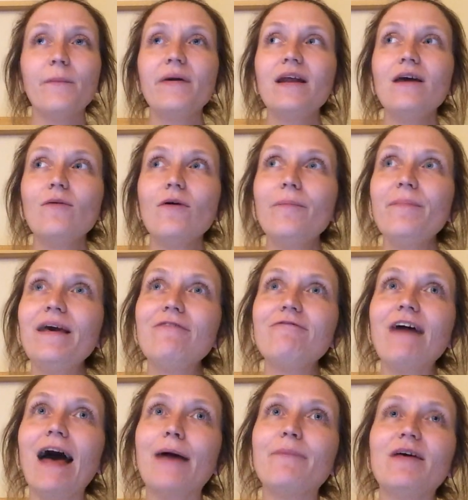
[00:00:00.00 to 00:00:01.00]
But it would be
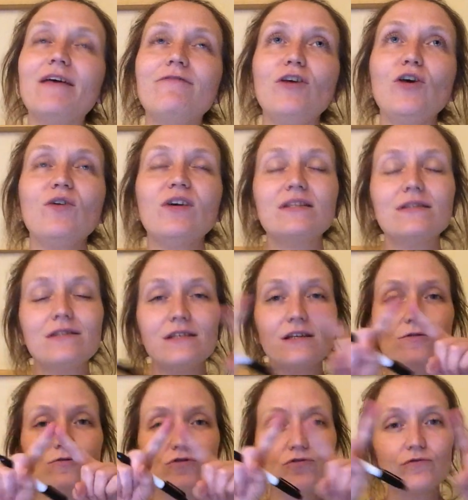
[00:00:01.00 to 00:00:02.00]
fab if you could
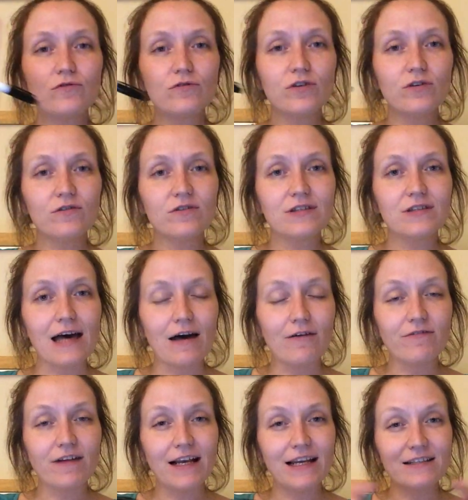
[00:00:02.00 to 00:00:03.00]
still draw
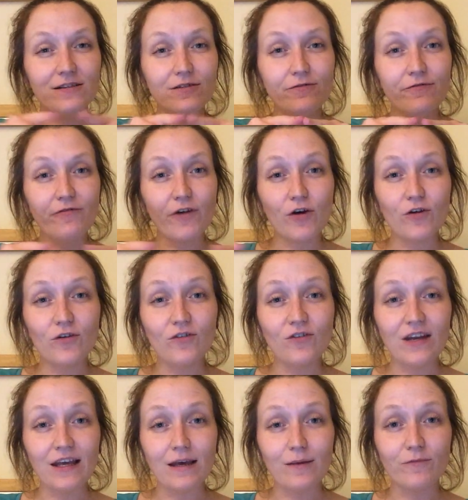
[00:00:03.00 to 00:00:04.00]
yourself a little
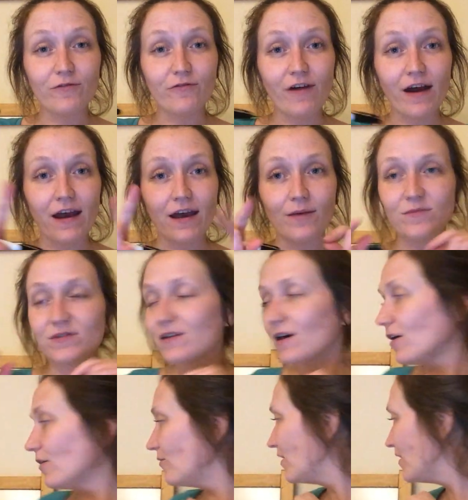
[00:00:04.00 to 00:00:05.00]
phoneme frame.
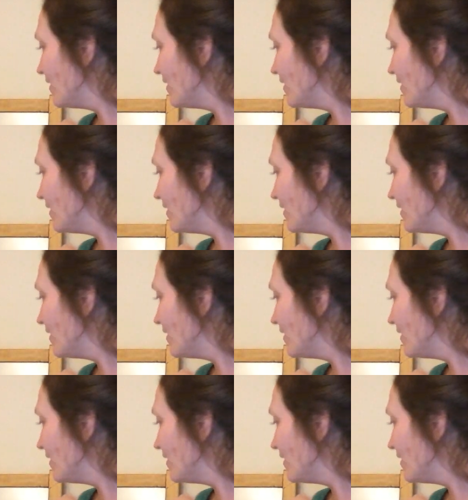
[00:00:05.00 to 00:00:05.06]
So